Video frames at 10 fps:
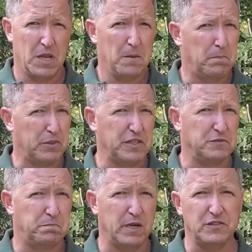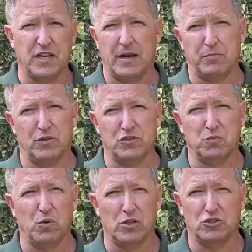But these bug zappers
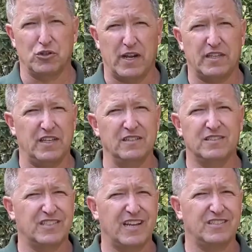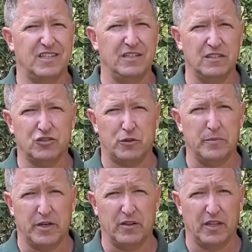will attract insects
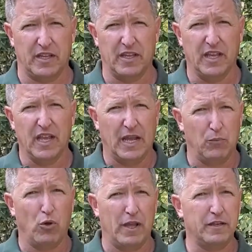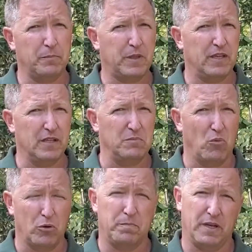indiscriminately and will end up killing
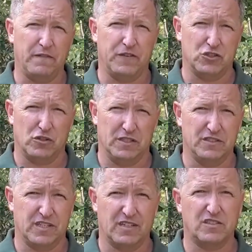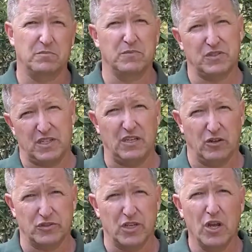more beneficial insects than
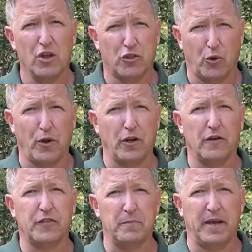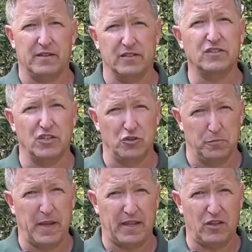mosquitoes, throwing off the balance in your
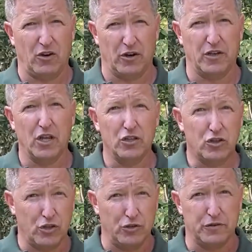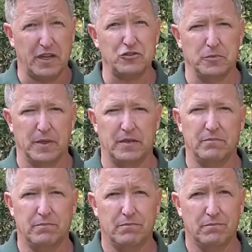backyard, to your detriment.
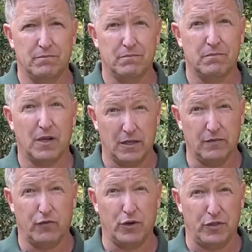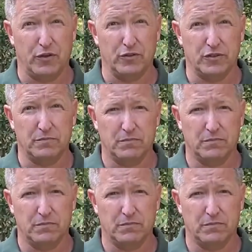I'd avoid those.